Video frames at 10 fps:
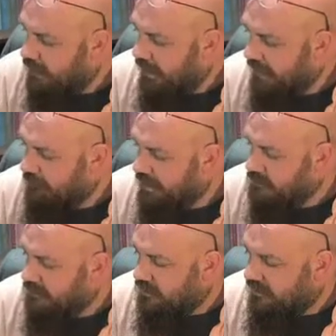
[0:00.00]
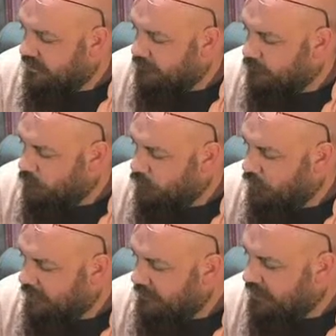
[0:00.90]
And basically for, I
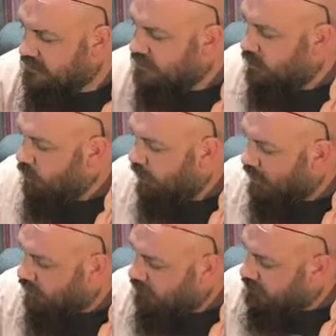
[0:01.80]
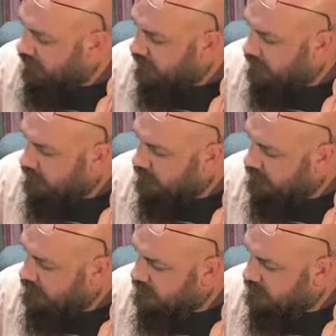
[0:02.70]
think it's 12 years,